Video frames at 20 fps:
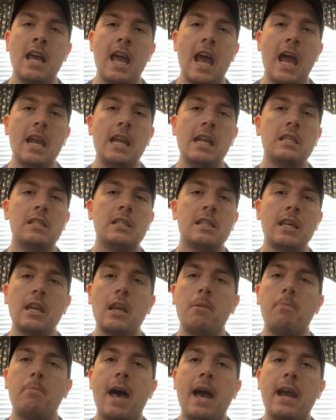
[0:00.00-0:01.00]
and he'd send
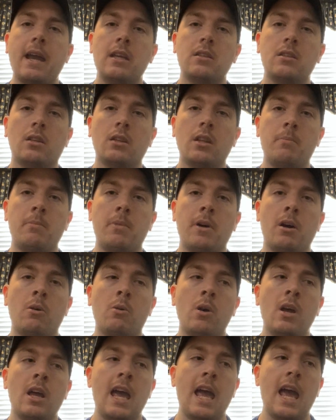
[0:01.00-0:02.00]
it back into
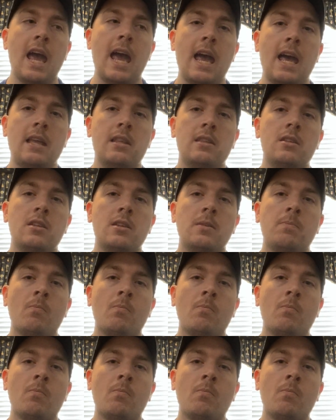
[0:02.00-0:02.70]
Limbo. And